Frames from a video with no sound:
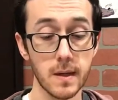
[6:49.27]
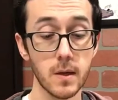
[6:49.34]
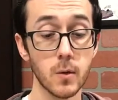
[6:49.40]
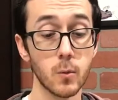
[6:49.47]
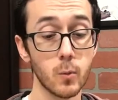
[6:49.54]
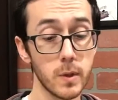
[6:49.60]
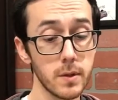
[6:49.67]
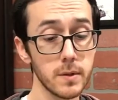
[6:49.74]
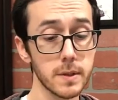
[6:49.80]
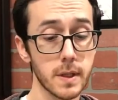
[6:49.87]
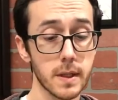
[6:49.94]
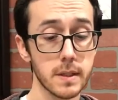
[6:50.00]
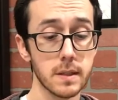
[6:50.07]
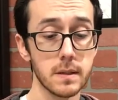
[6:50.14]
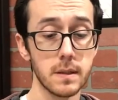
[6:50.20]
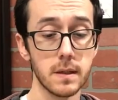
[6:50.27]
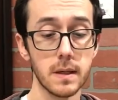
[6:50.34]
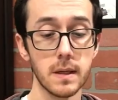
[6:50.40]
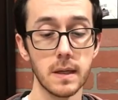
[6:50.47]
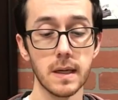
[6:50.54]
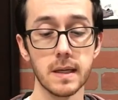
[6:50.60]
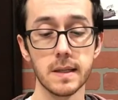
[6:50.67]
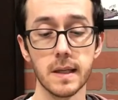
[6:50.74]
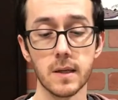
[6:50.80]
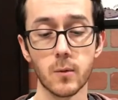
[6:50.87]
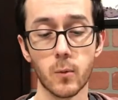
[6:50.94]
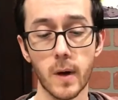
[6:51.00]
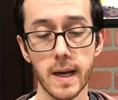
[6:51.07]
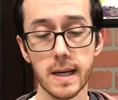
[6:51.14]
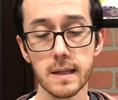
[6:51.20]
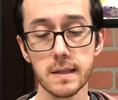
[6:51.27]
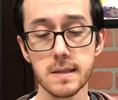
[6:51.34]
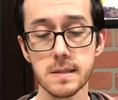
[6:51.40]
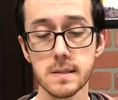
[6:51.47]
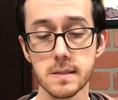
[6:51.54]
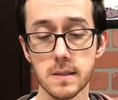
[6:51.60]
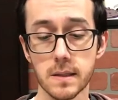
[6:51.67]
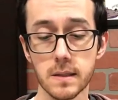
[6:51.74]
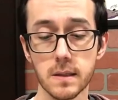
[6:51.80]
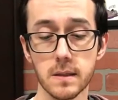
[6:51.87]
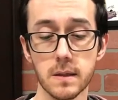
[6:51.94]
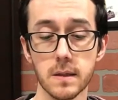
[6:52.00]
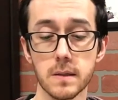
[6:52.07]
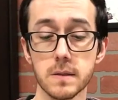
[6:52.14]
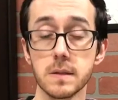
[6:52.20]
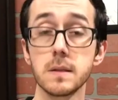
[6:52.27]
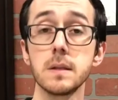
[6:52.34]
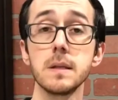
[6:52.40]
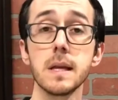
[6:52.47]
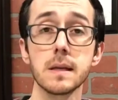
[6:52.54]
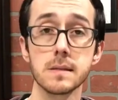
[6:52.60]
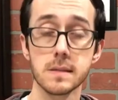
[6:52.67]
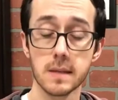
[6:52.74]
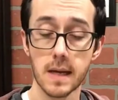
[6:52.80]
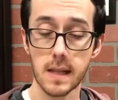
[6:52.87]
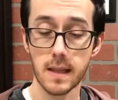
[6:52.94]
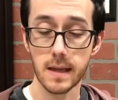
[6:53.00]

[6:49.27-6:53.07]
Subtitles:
Will nodded, and they quietly snuck to the next skylight.